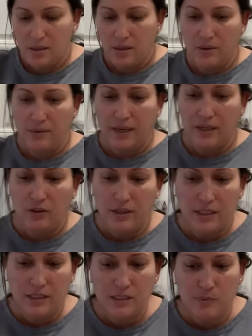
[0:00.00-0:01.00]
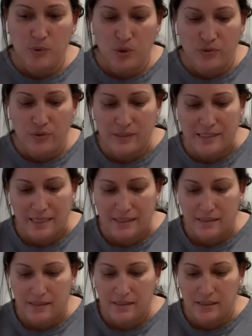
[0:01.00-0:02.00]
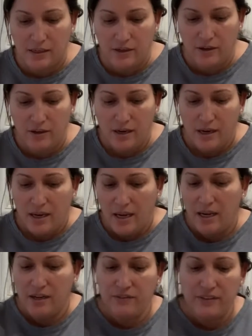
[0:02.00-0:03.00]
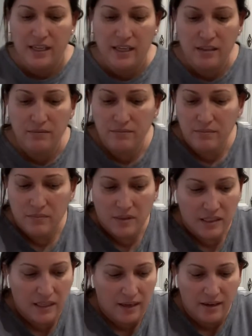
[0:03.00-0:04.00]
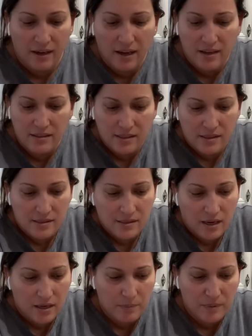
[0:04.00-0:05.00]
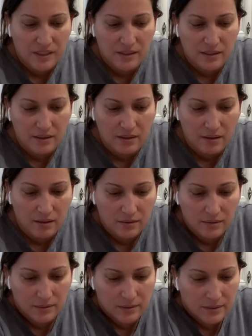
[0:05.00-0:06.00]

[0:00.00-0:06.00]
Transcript: All right, look at these beautiful slices here. And if they get cut, it's not a big deal.